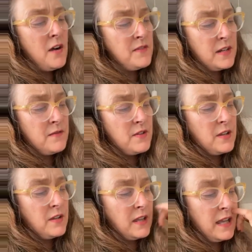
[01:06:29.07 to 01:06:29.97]
I've done
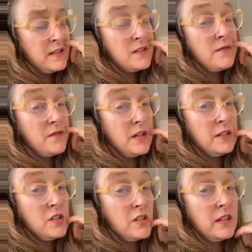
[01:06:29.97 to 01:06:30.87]
everything I can. So I
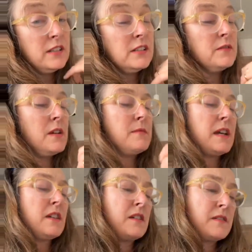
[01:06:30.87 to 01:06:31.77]
finally shut it, and I come
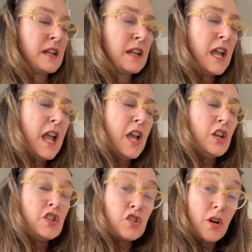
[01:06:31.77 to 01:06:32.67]
down and I was like,
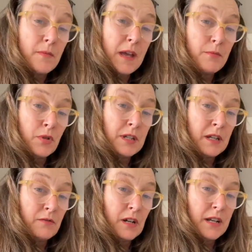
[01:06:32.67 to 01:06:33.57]
stop that
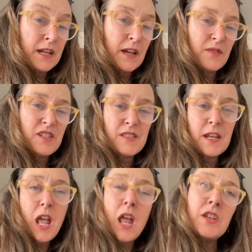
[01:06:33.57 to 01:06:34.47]
bullying right now. And she
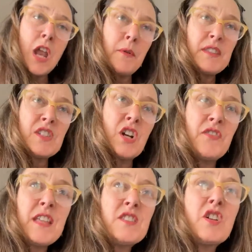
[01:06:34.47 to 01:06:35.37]
said, no, it's
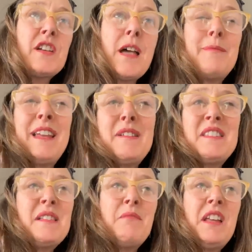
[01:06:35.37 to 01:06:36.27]
not. That's not happening.
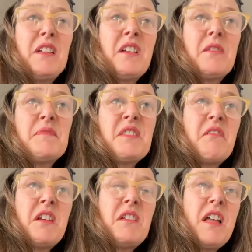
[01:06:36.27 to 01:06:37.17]
It's simply a nut. I'm
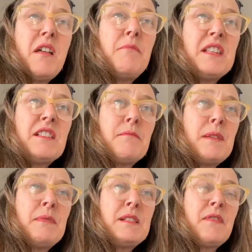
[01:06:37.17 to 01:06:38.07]
sorry, Miss
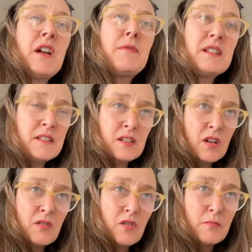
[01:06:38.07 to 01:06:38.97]
Farrow-Pryke. I said,
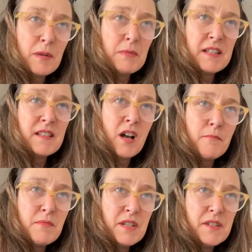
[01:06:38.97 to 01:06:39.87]
don't call me Miss.
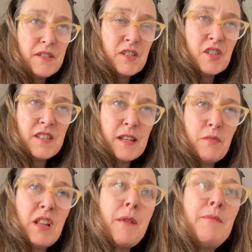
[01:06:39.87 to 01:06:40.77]
I'm Ms. And she
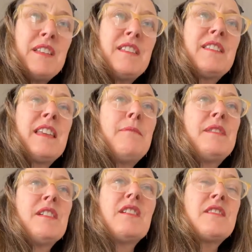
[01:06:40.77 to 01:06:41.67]
said, well, I'm Mrs.
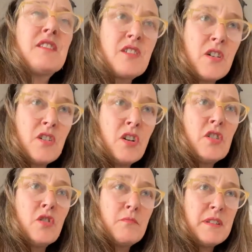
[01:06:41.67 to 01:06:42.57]
Gibson. I said, no, you're
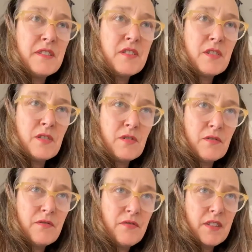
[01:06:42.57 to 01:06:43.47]
not. You're Ms.
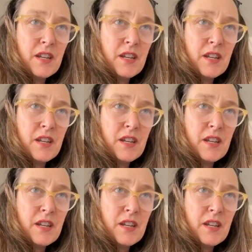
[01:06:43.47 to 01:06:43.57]
too.